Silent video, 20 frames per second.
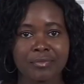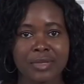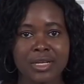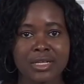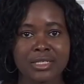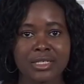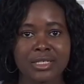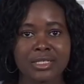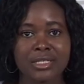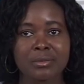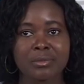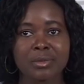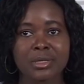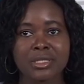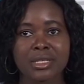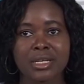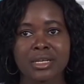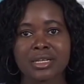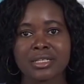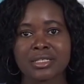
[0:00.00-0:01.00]

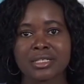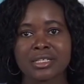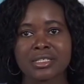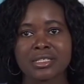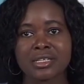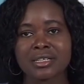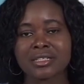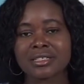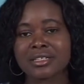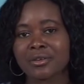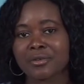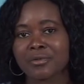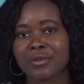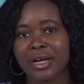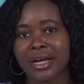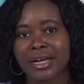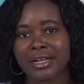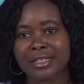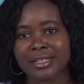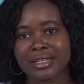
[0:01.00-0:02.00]
60% is just 60 over
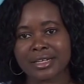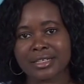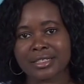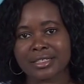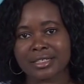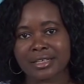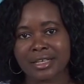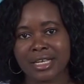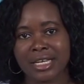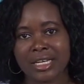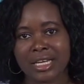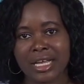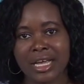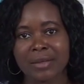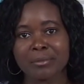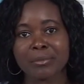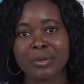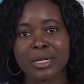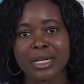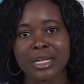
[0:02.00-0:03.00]
100, and
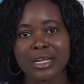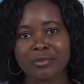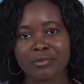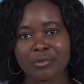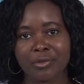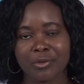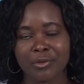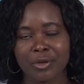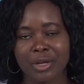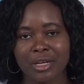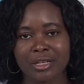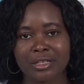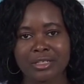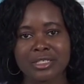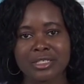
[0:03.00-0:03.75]
I believe you can